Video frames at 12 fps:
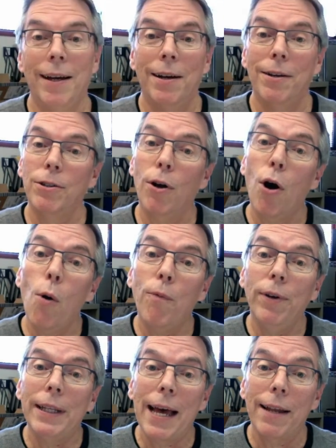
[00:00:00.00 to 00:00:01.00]
So
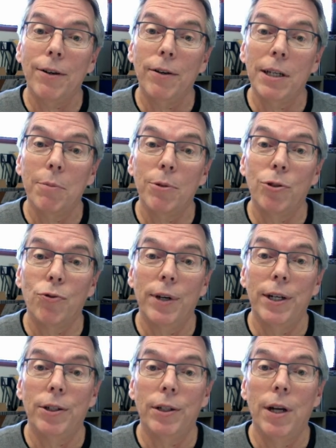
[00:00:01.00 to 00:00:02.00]
hopefully that little
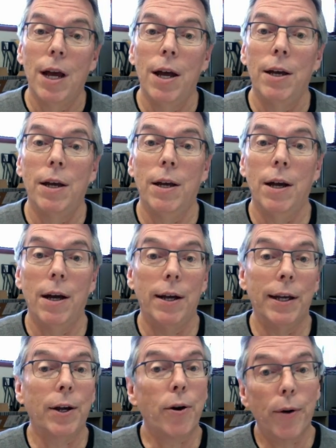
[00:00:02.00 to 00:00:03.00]
demonstration
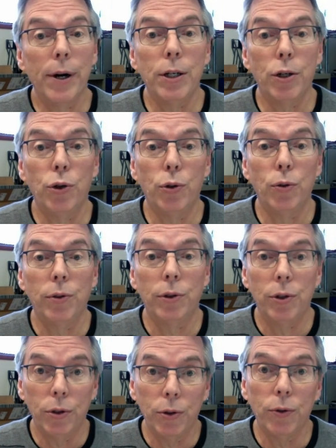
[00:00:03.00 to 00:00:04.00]
encourages you
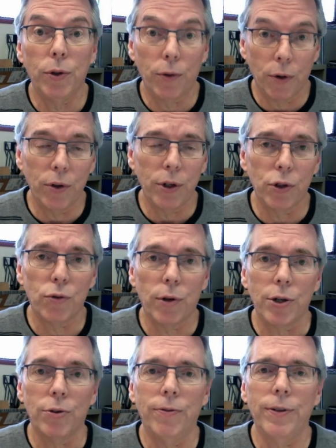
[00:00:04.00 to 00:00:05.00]
to do your own
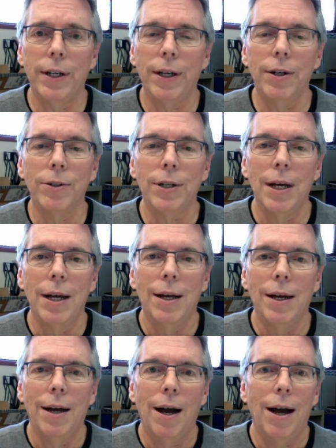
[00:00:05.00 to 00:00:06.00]
instructional videos.
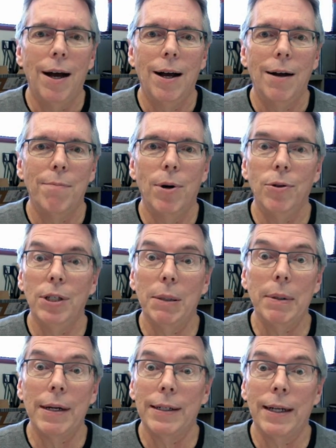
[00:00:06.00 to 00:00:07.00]
Mostly
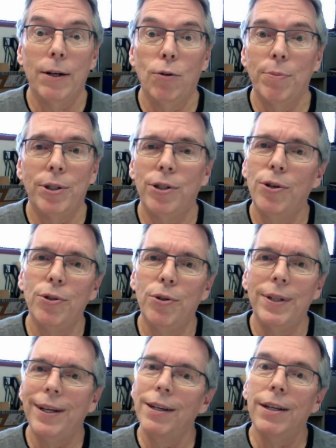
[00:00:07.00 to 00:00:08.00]
because I hope it showed you
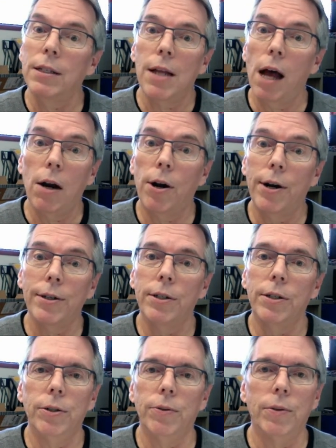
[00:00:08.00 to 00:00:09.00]
that it is not hard to
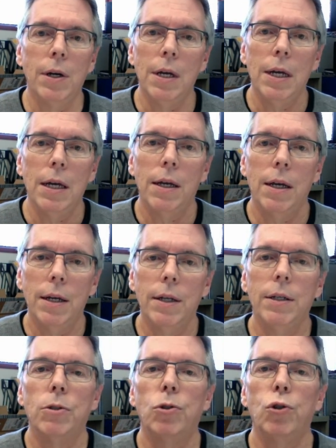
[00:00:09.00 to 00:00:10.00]
do. It
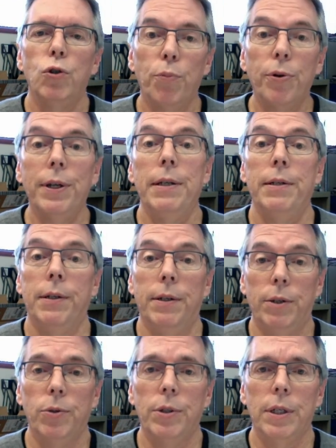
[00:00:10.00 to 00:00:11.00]
is super easy
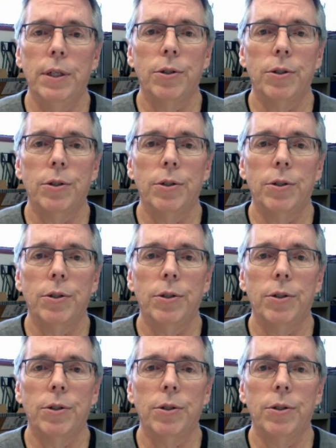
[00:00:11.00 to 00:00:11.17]
to use this